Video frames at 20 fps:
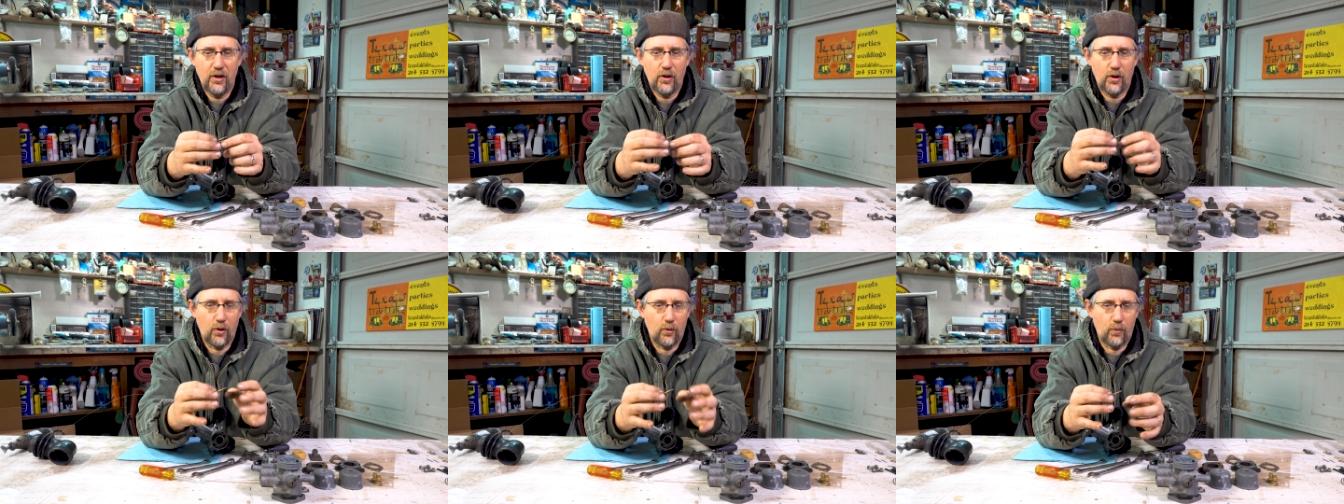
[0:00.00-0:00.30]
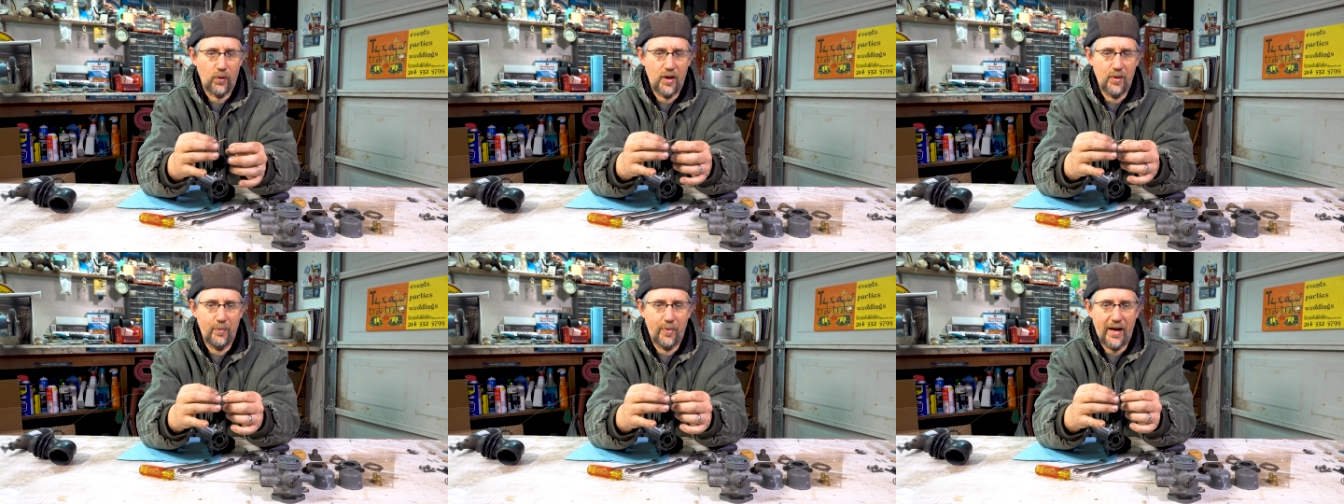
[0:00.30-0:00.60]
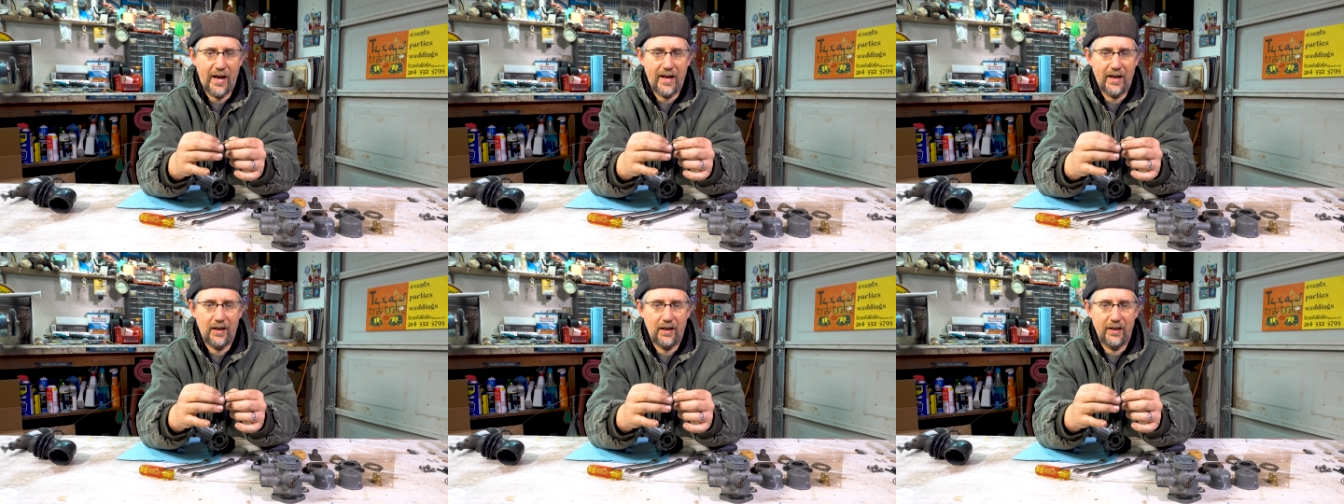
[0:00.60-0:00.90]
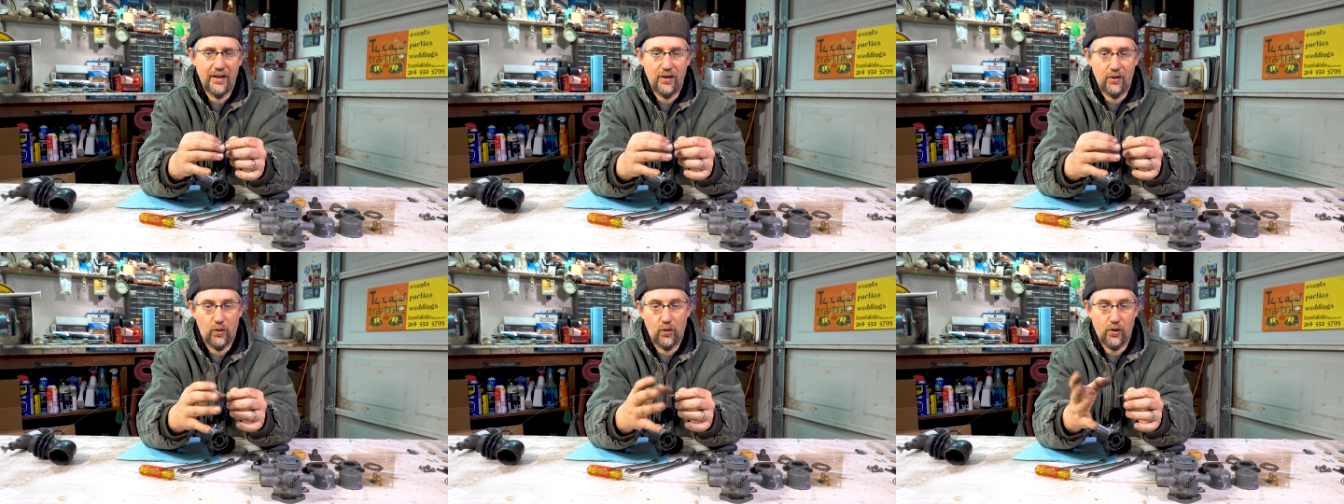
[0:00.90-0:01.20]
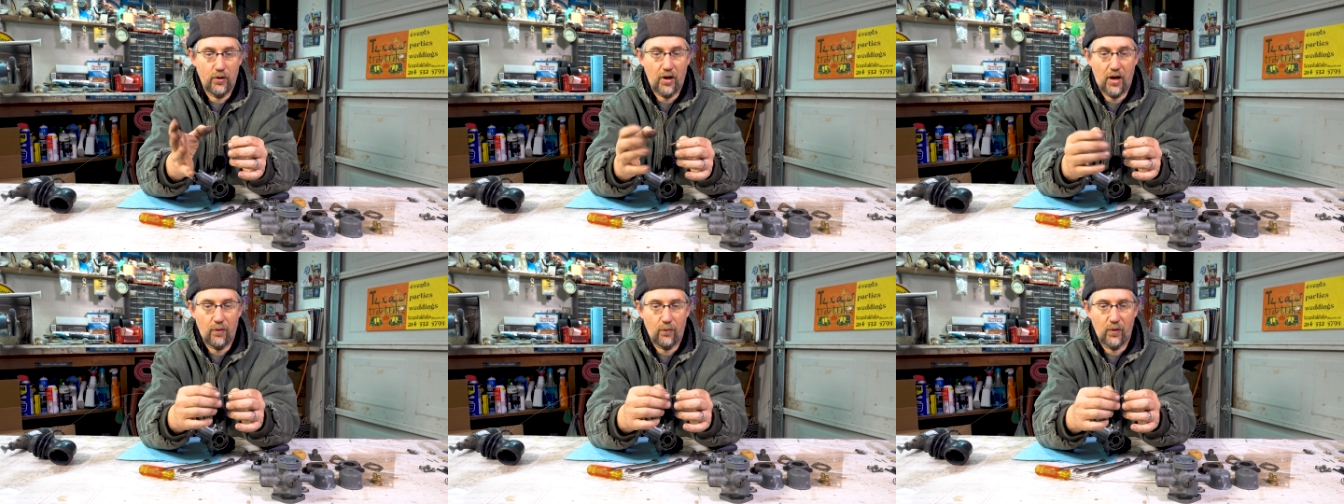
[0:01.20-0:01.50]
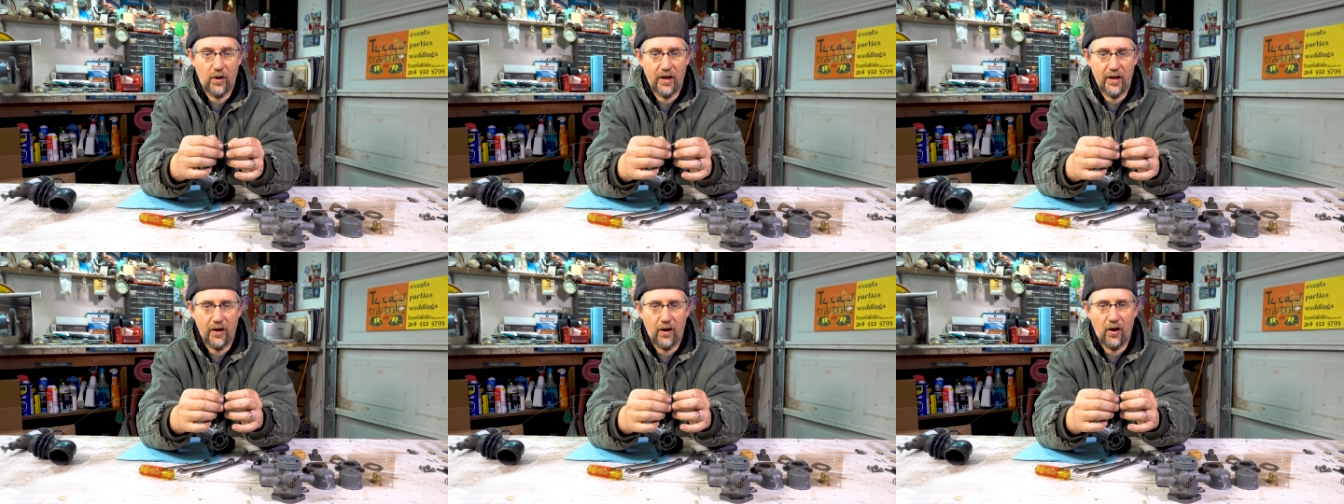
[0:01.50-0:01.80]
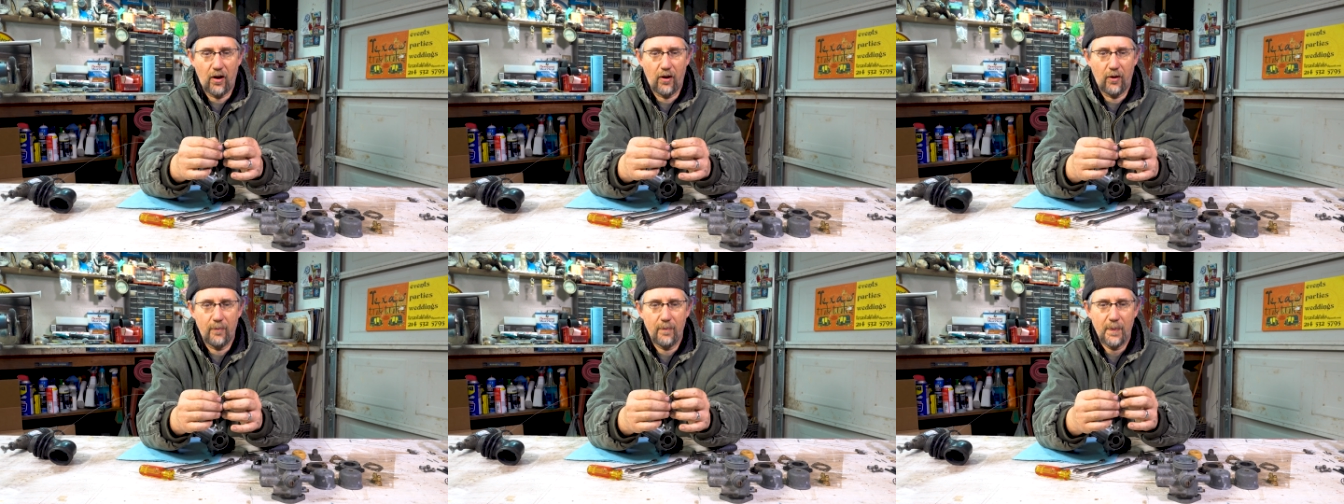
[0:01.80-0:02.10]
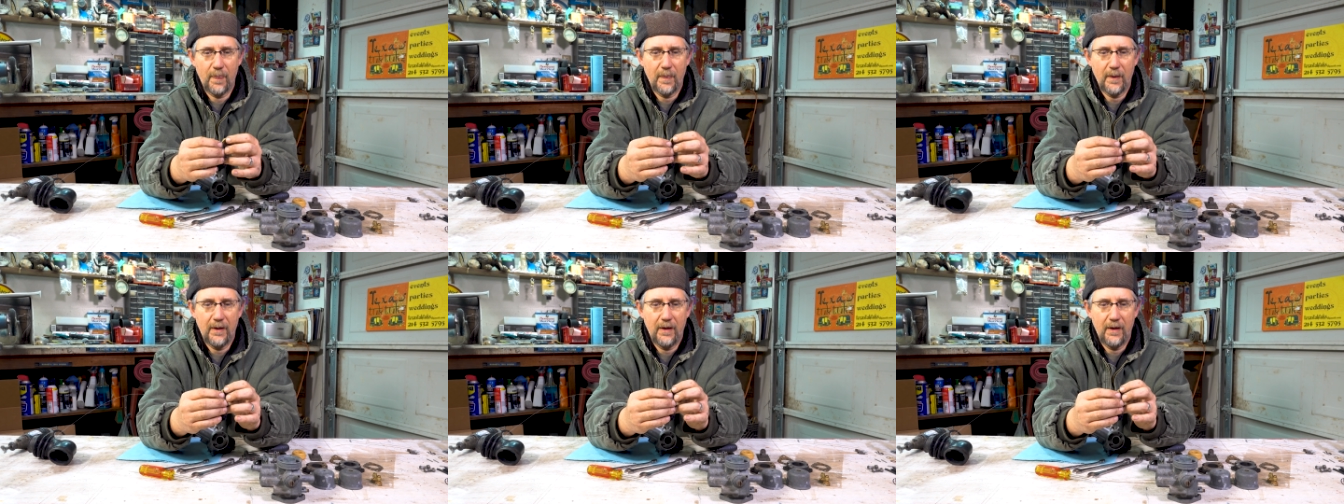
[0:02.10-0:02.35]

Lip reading: or run badly, or not run at all.